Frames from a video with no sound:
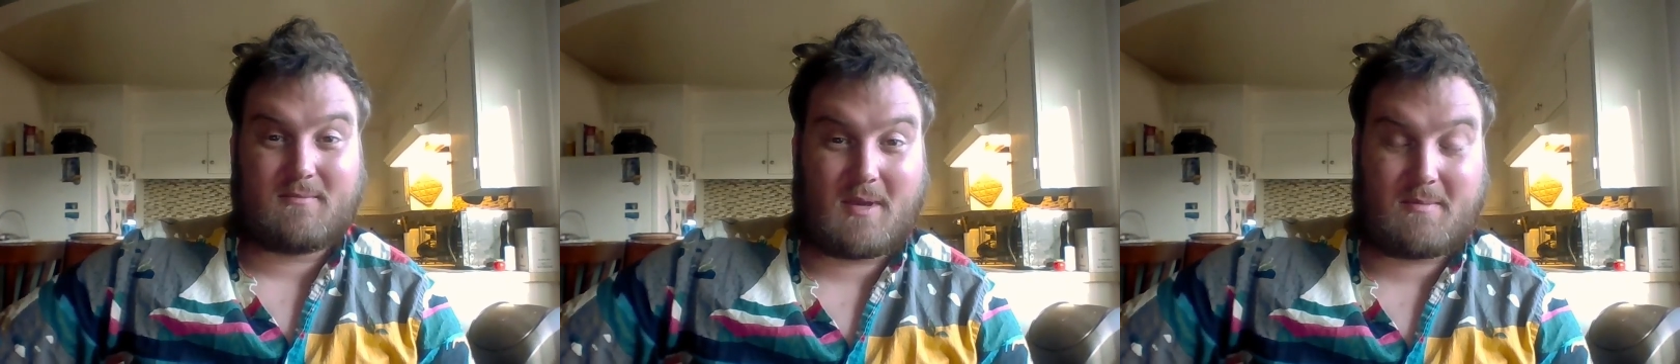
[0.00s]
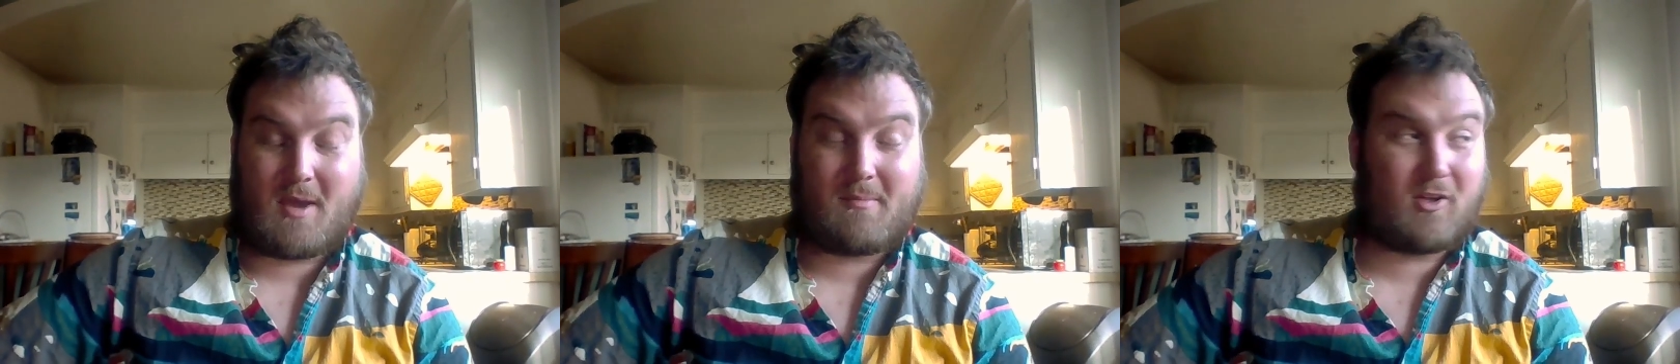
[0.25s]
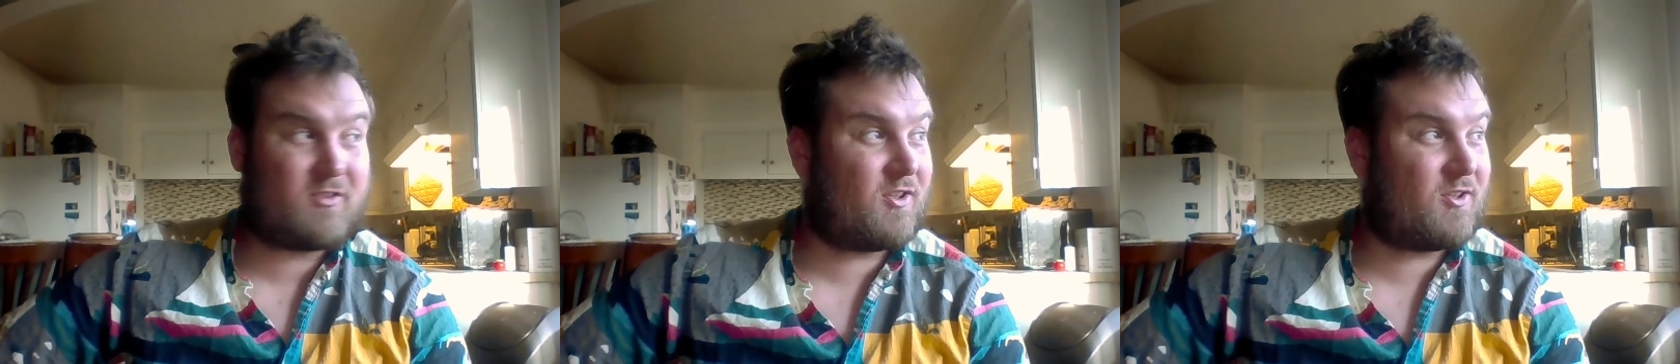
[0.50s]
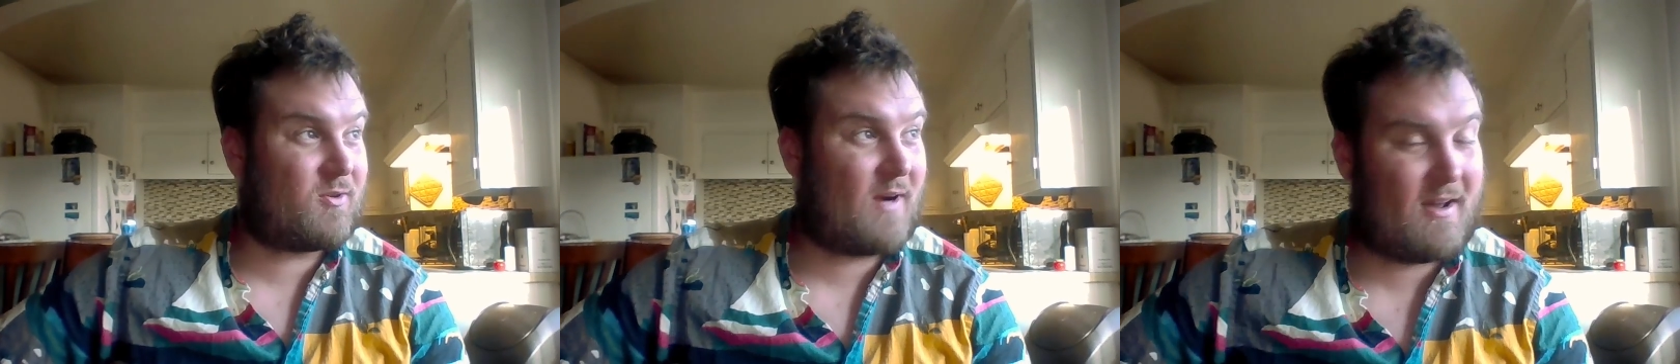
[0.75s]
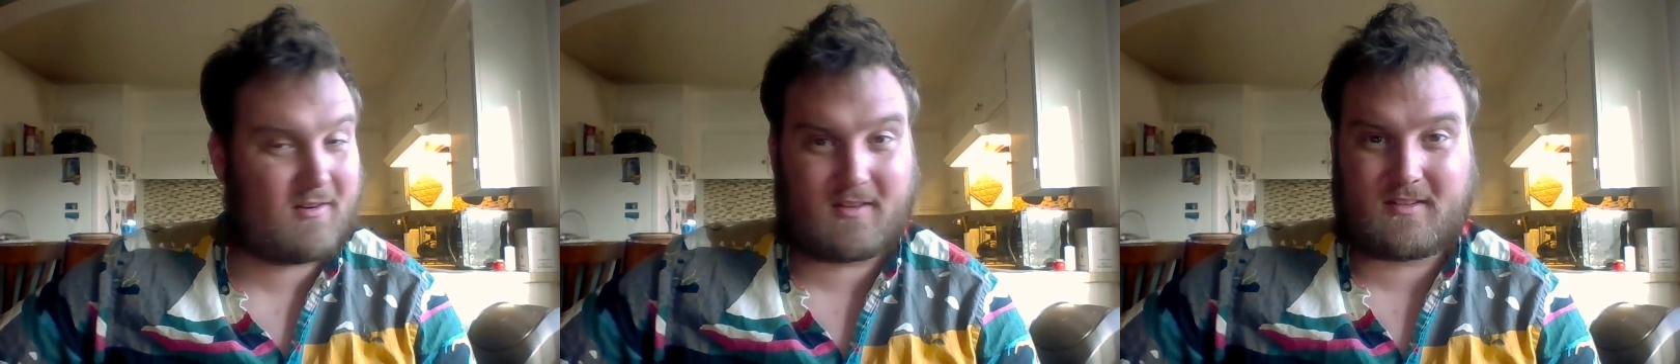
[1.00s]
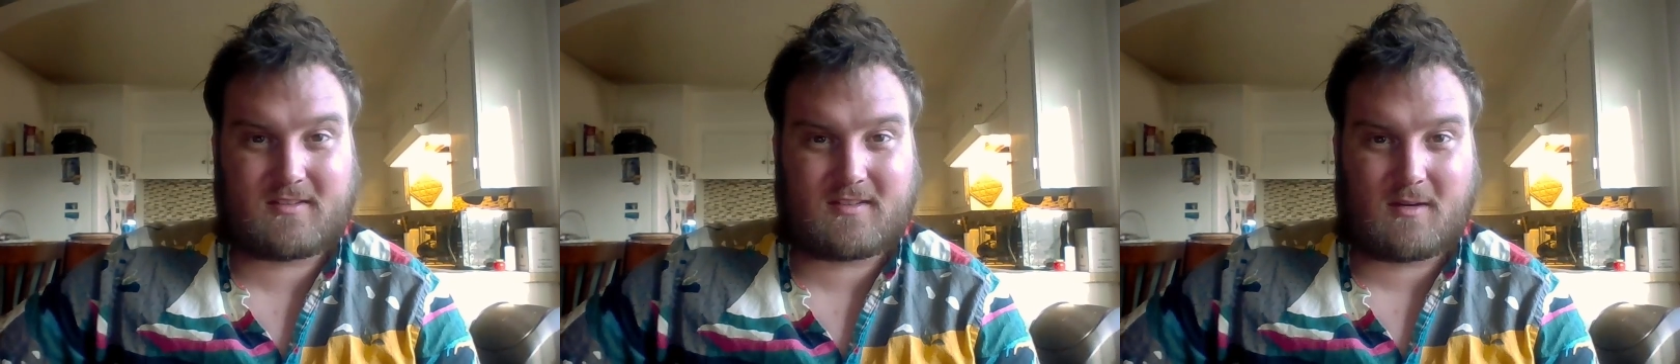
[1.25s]
Maybe I'm all turned around
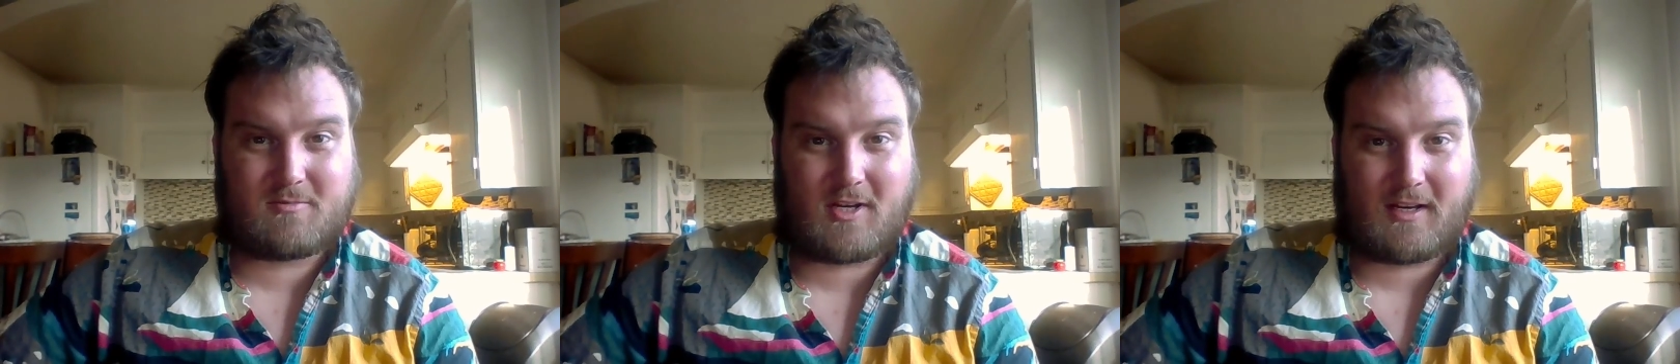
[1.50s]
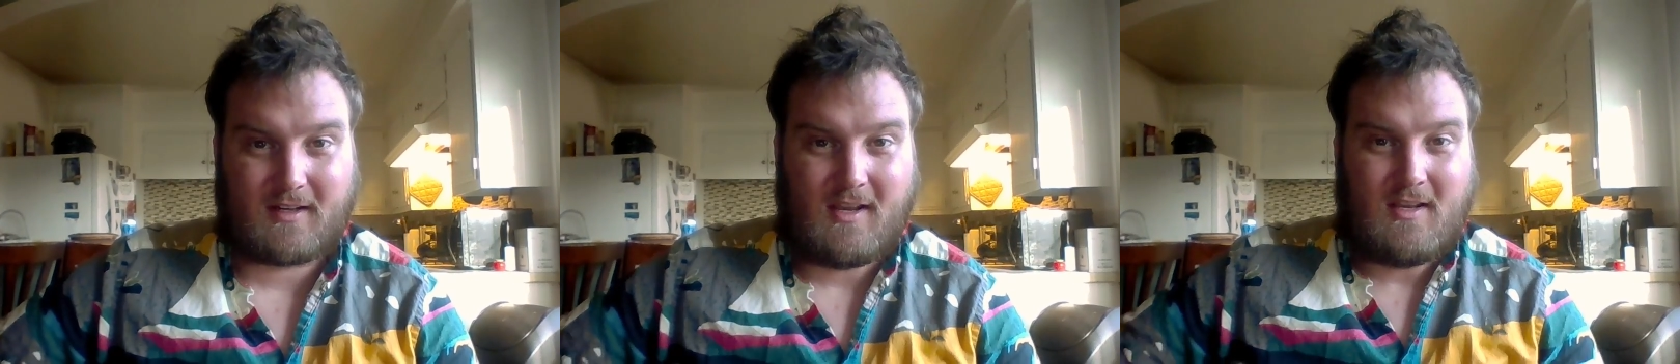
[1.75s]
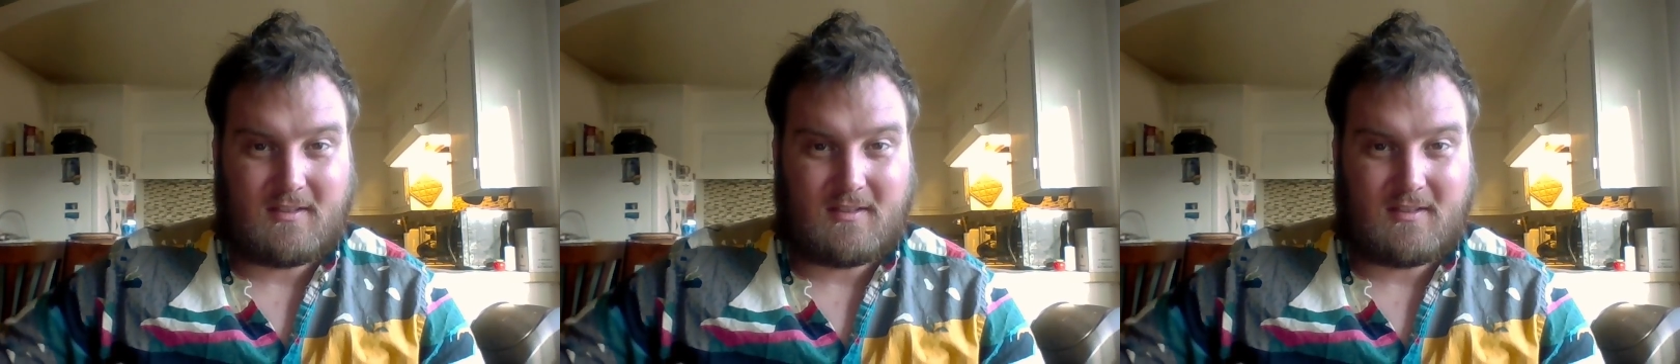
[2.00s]
on the subject.